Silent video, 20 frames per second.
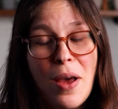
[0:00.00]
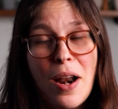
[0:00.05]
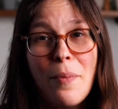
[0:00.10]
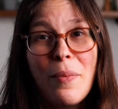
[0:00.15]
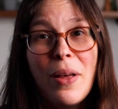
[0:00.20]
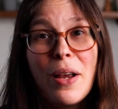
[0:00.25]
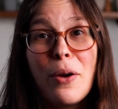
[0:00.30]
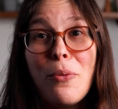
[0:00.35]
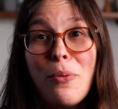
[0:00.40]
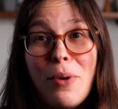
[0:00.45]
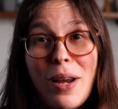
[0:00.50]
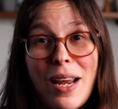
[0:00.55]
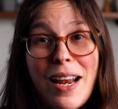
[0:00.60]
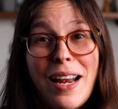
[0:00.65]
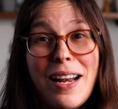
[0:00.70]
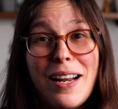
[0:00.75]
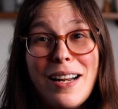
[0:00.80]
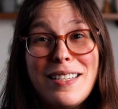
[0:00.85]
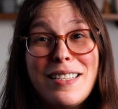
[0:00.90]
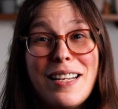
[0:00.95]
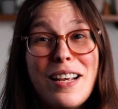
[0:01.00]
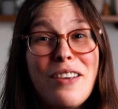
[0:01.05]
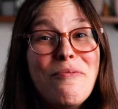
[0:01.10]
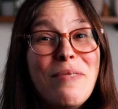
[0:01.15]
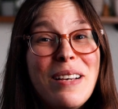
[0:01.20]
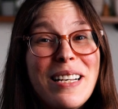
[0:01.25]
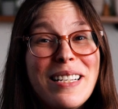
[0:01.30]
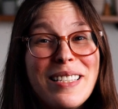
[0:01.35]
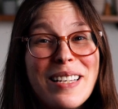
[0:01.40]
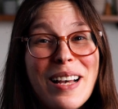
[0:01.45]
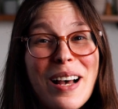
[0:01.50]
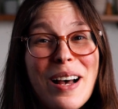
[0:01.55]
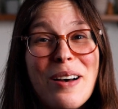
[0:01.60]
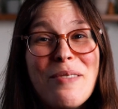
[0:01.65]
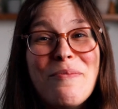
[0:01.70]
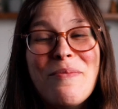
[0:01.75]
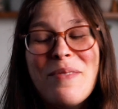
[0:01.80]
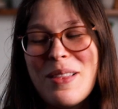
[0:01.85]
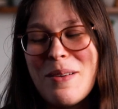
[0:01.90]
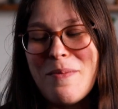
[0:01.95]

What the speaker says: And I'm like, wait, save me some.